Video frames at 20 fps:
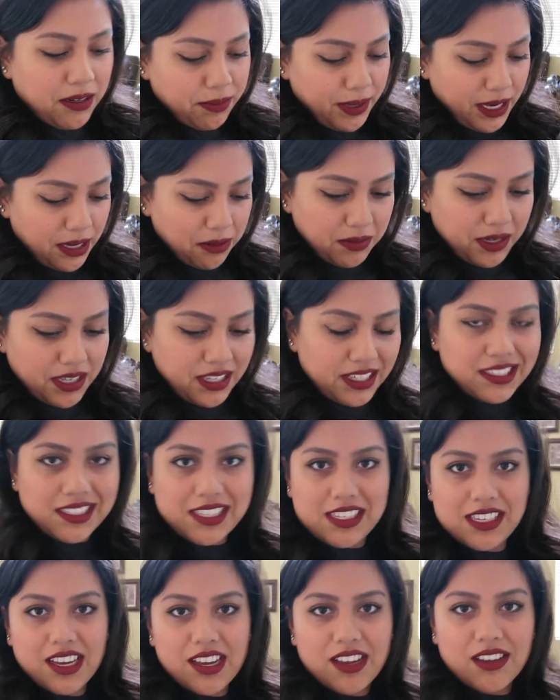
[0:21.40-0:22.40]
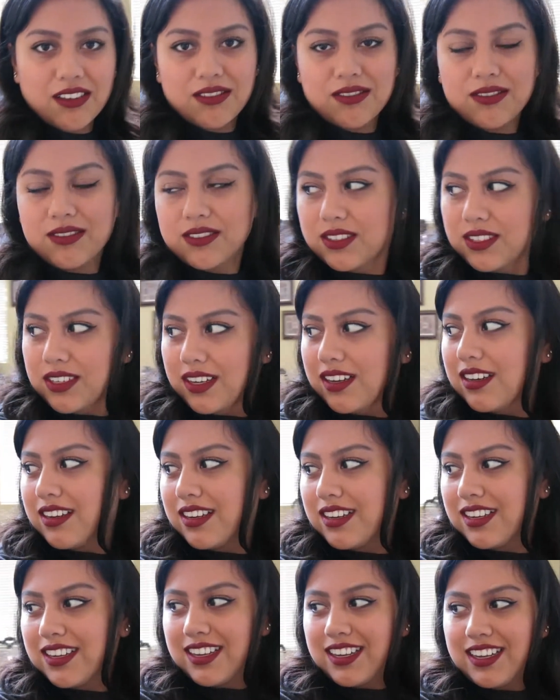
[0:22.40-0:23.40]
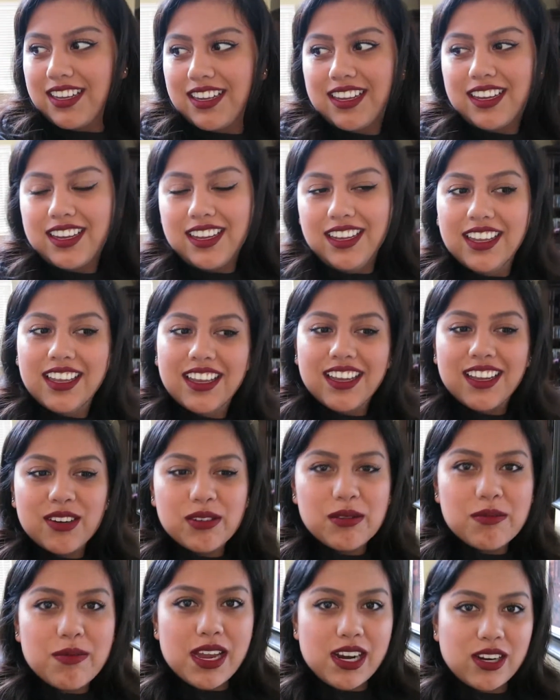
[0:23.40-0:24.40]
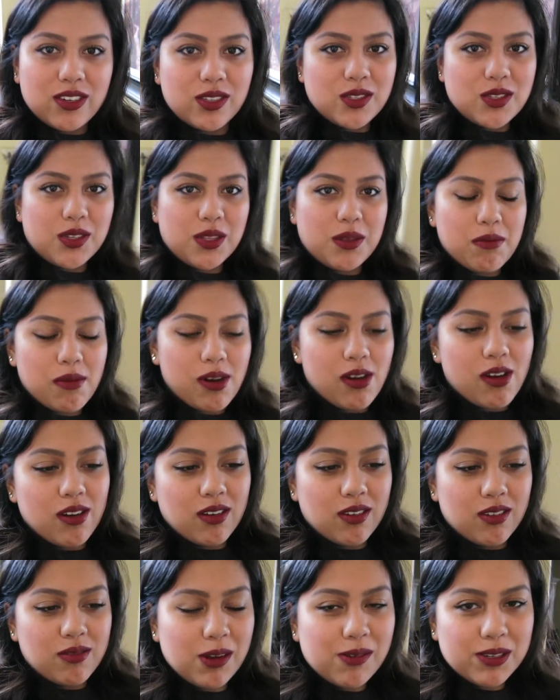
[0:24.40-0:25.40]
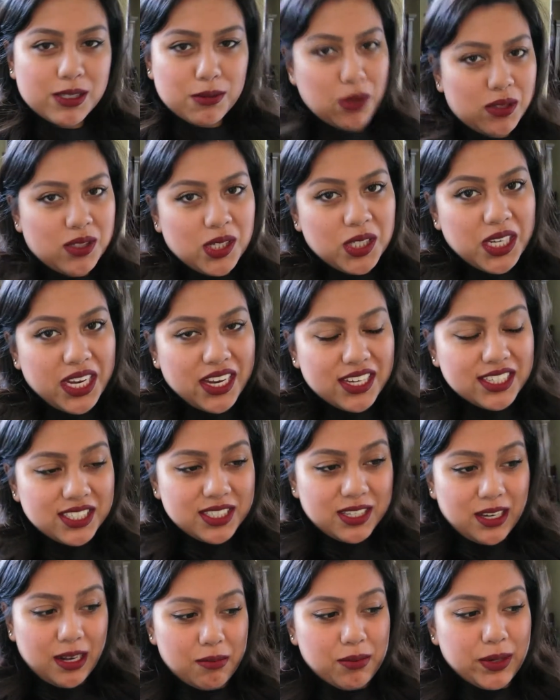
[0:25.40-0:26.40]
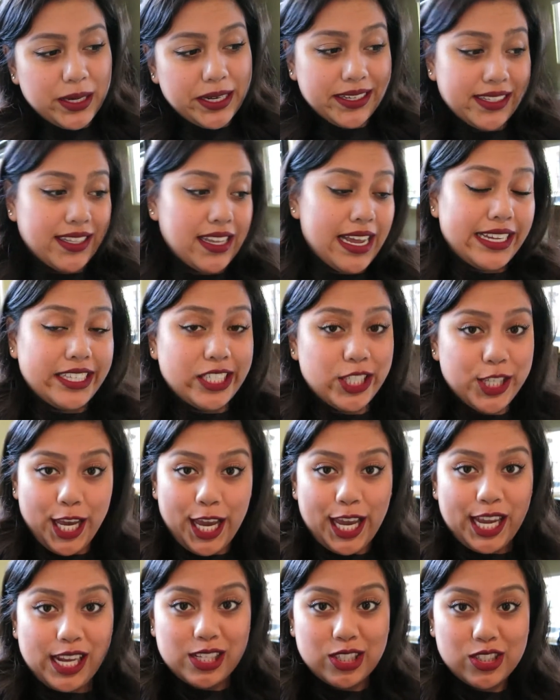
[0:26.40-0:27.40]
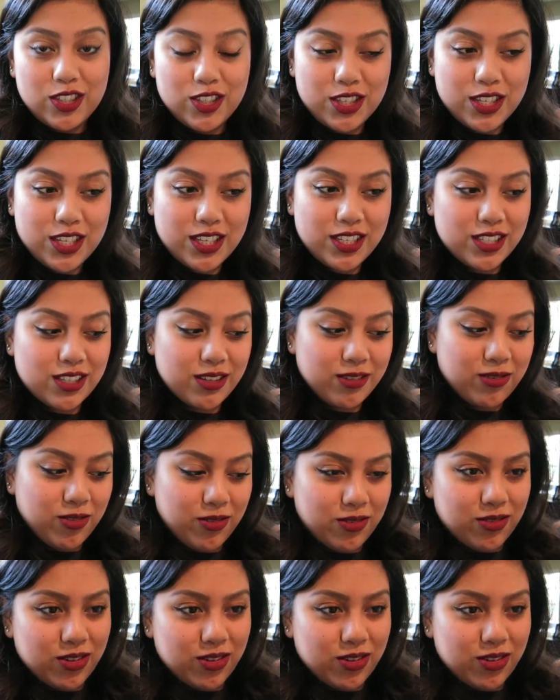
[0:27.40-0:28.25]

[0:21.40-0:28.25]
a payment and stuff. And then we might go to the mall. We were supposed to go yesterday, but that changed. So,